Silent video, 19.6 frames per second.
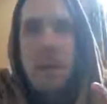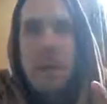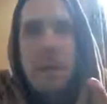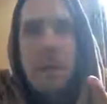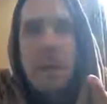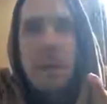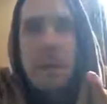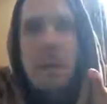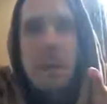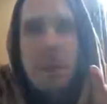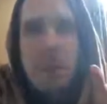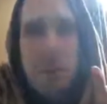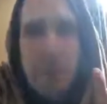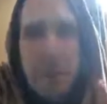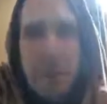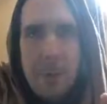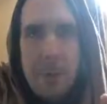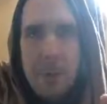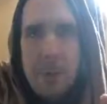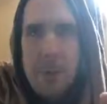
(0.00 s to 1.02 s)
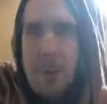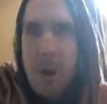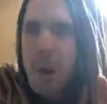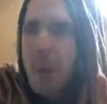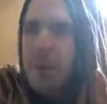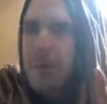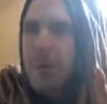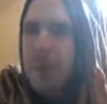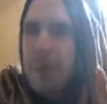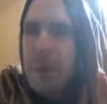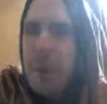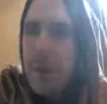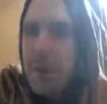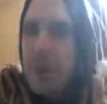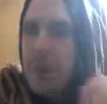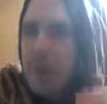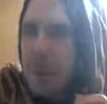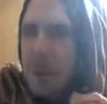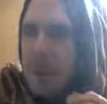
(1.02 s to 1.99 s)
in the question of
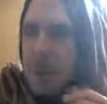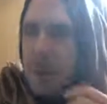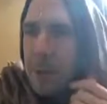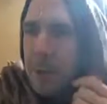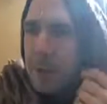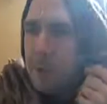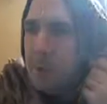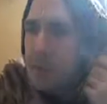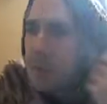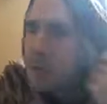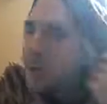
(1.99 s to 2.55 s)
self-realization.